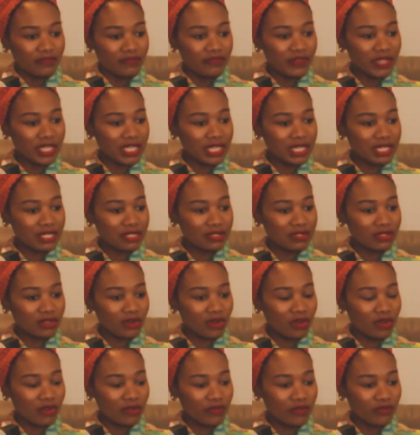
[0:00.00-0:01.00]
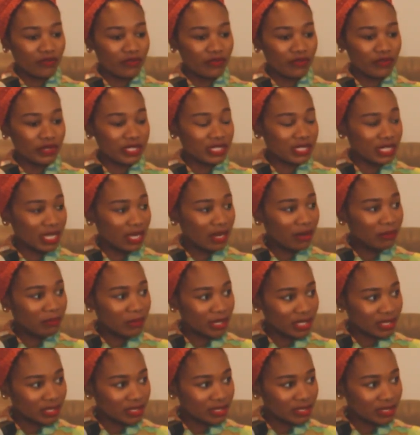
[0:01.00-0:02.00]
feelings of
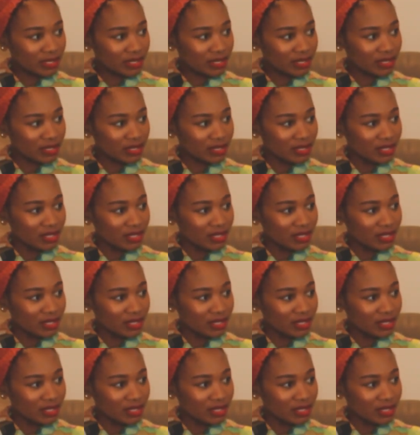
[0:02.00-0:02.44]
resentment,